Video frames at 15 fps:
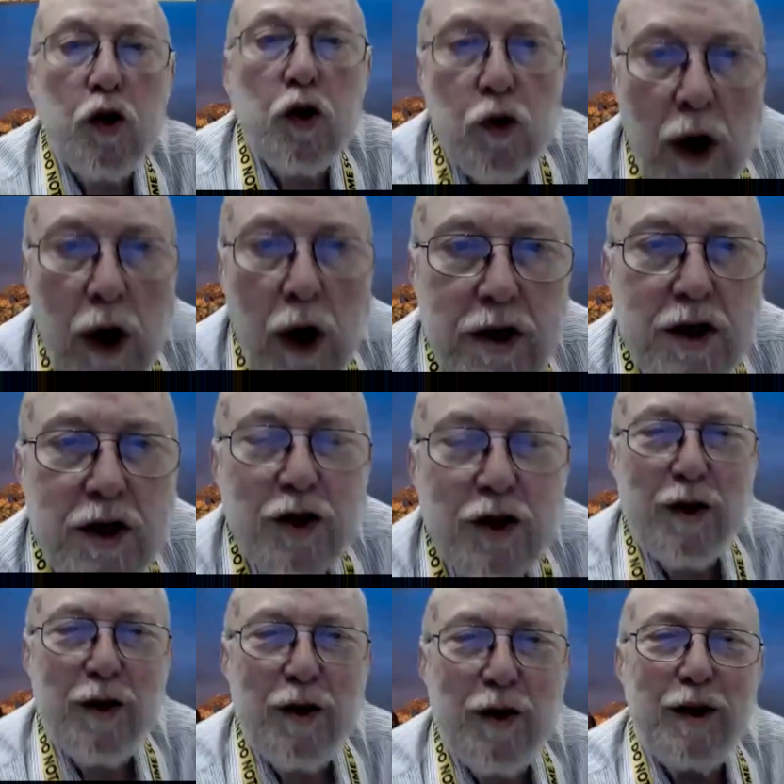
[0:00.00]
drugs to
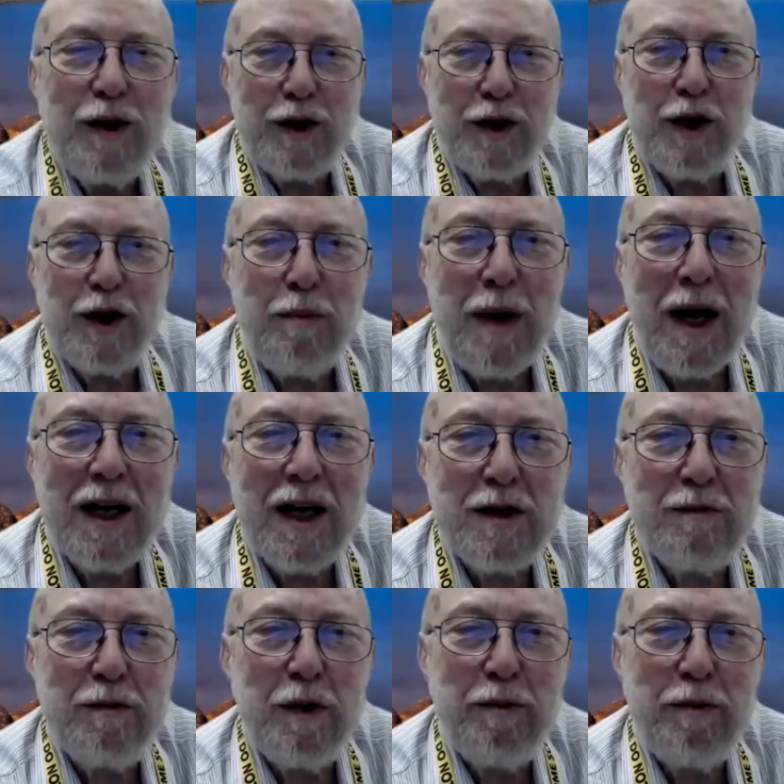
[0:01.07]
the
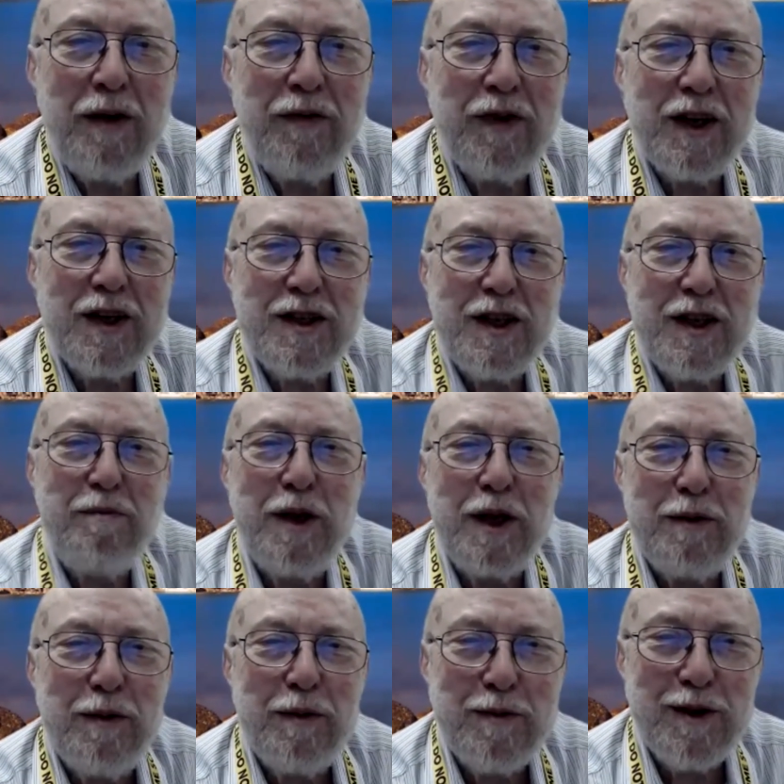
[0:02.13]
maximum efficacy,
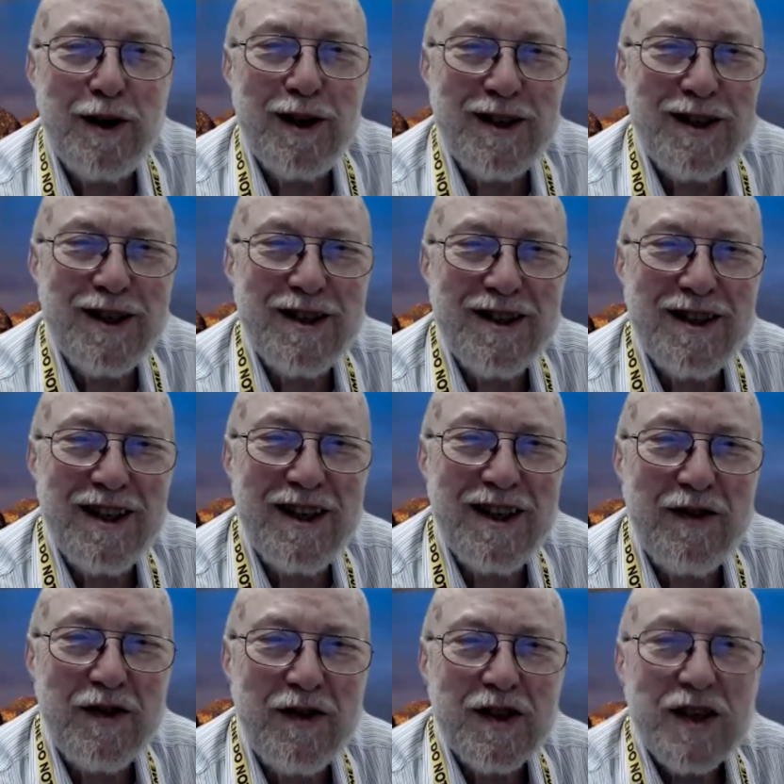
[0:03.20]
minimum toxicity
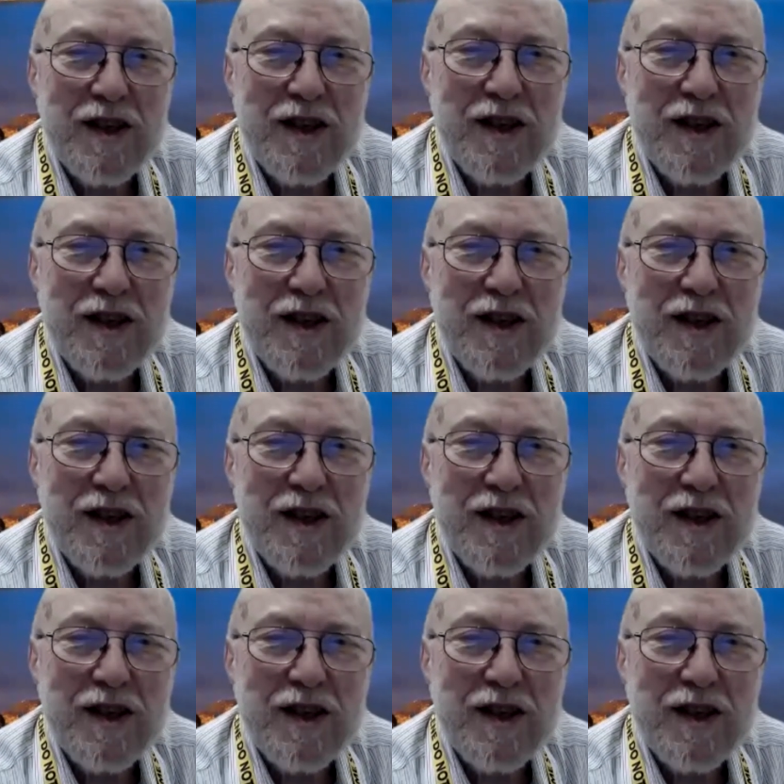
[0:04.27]
level.